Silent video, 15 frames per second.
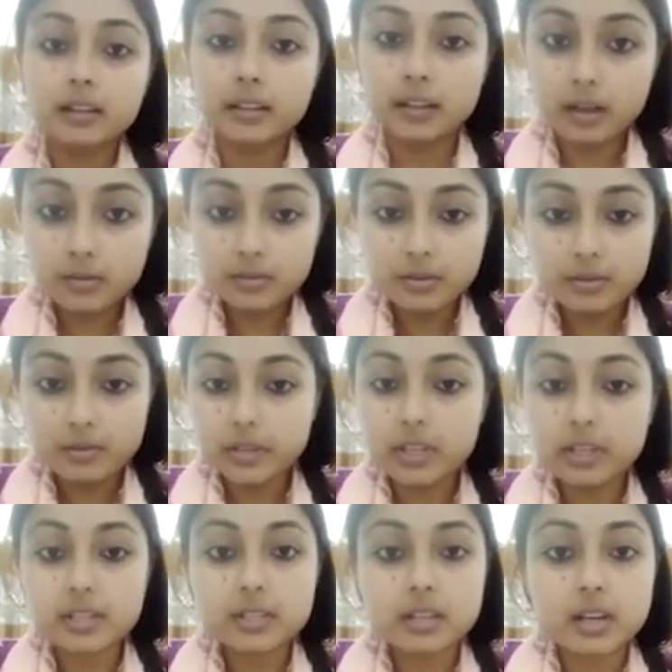Now,
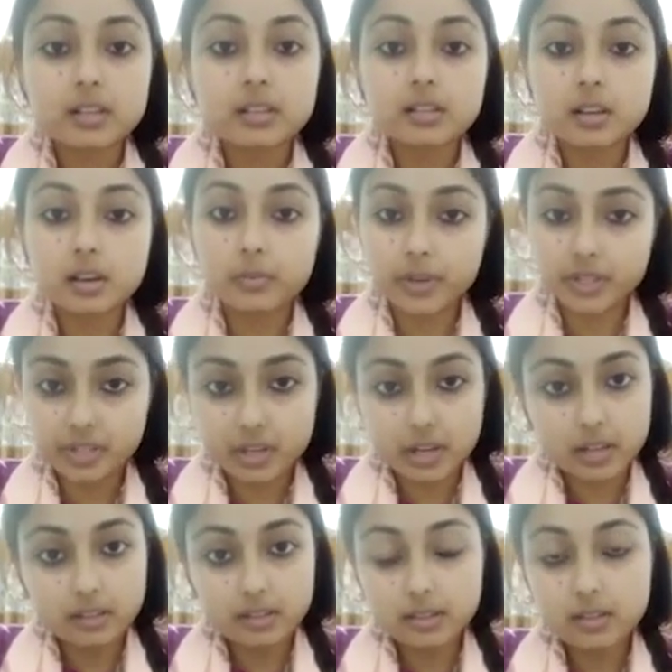we'll discuss the question
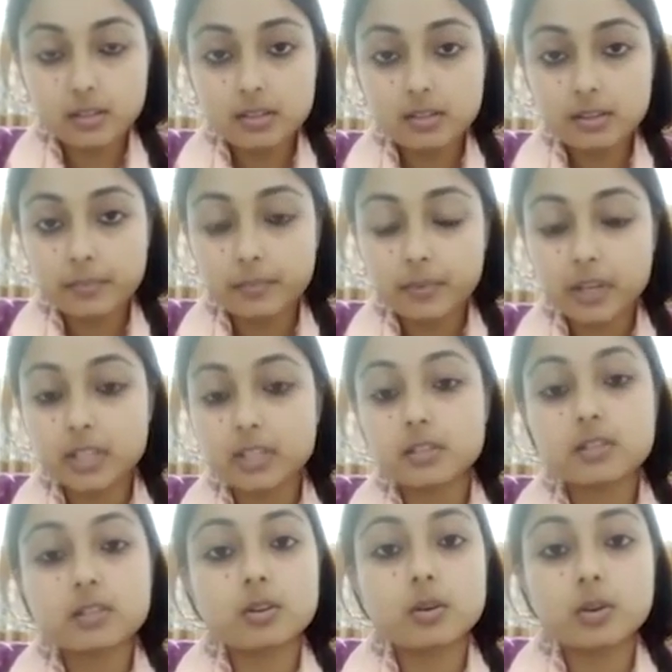answers. It
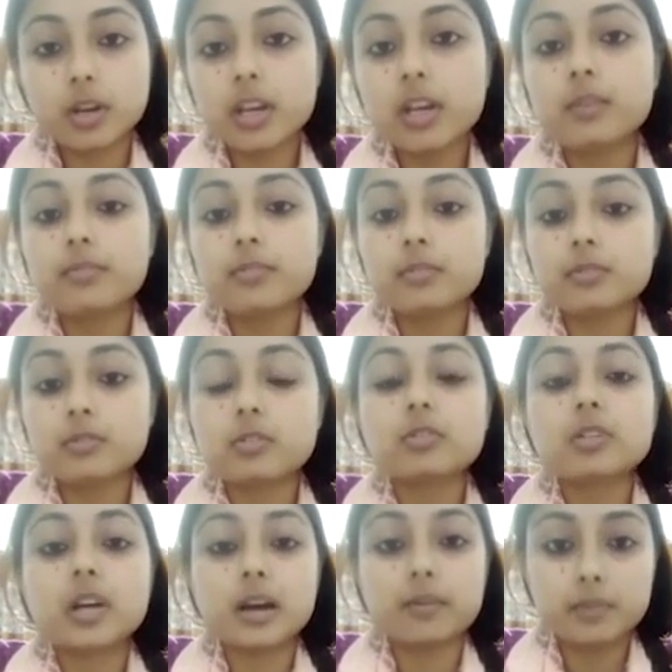is okay if you
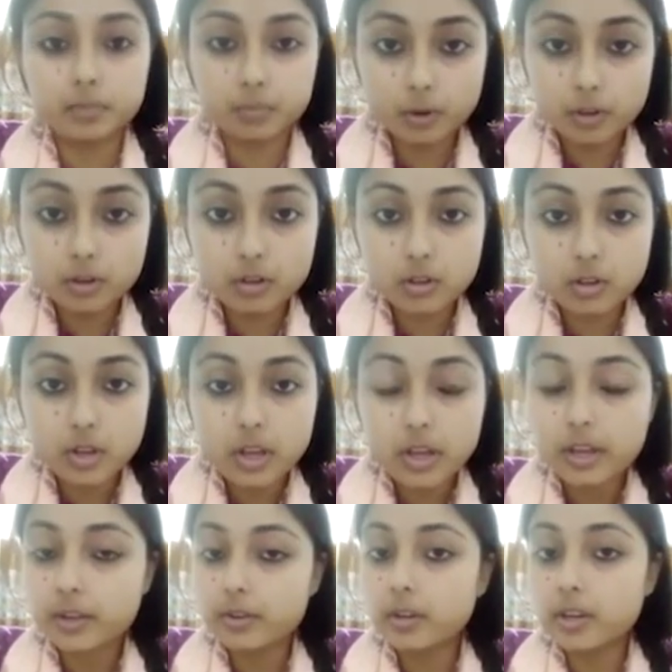don't have a book.
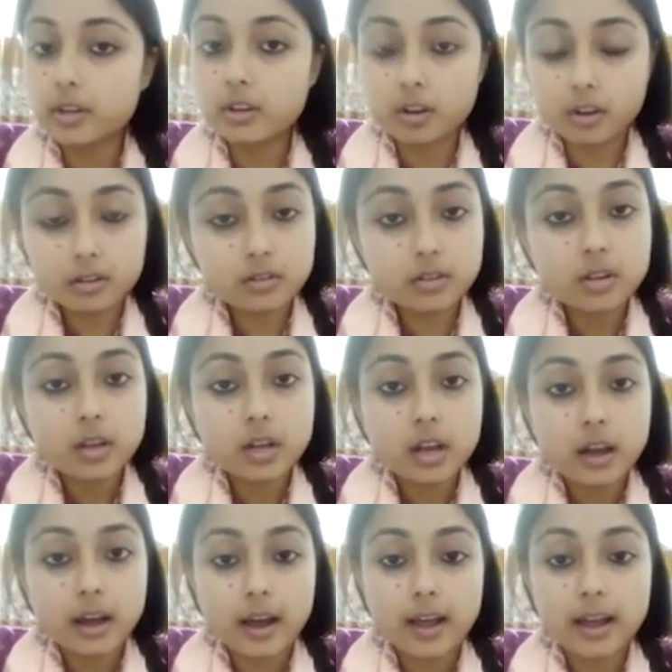You need not.
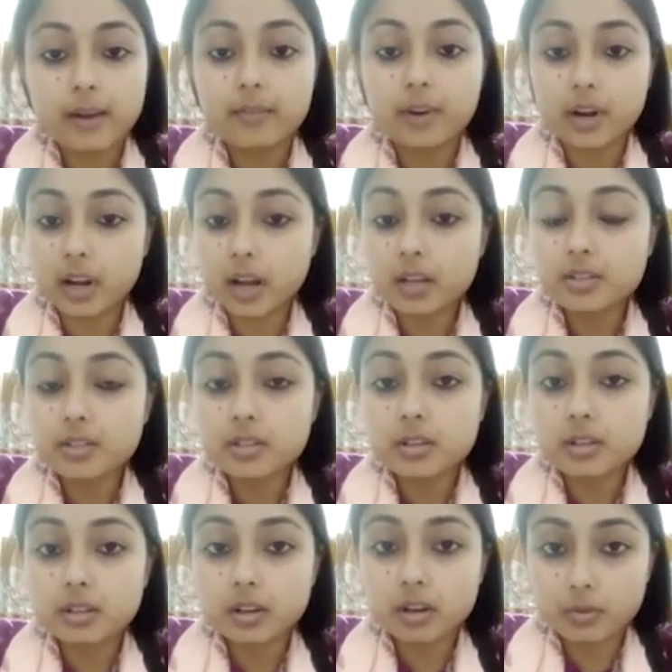I have attached
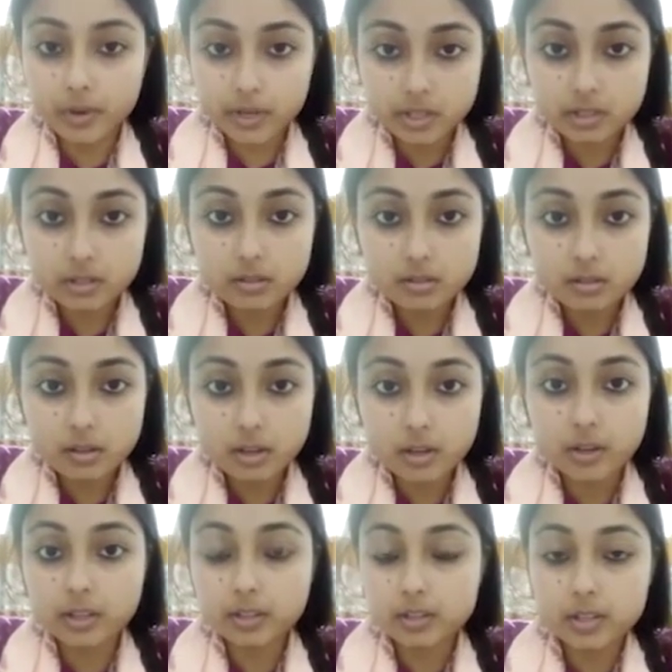the questions.
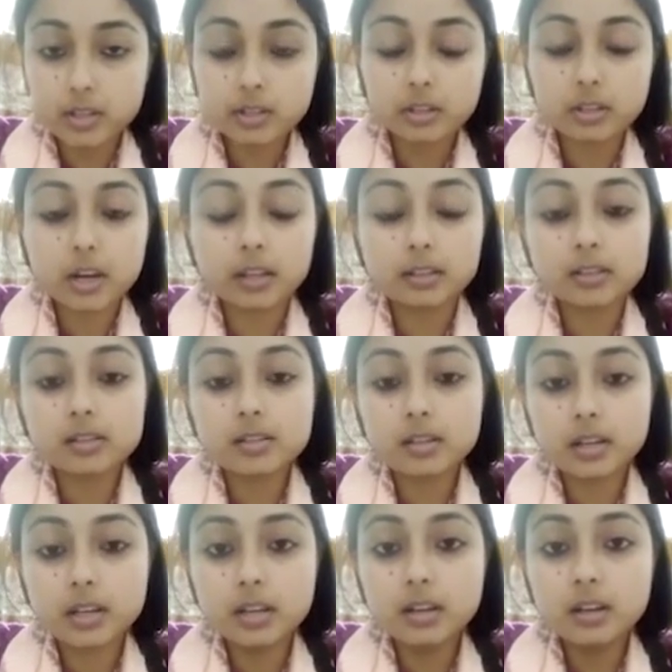You can see it on the other
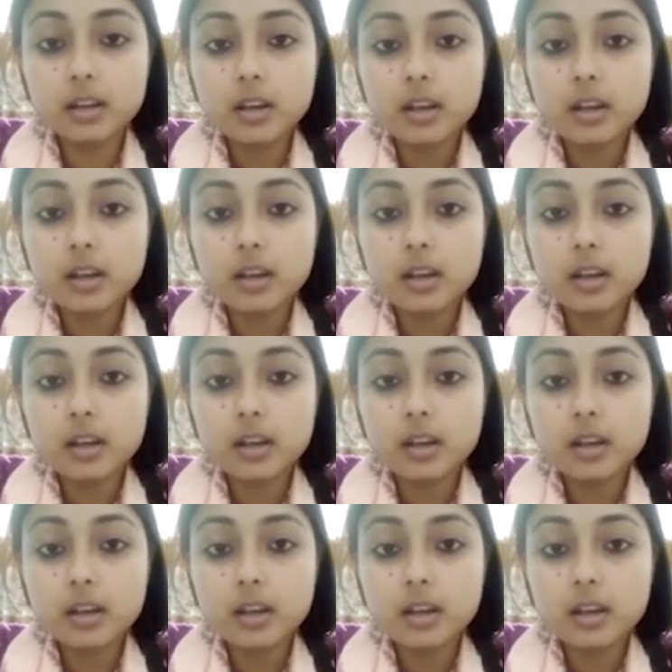screen.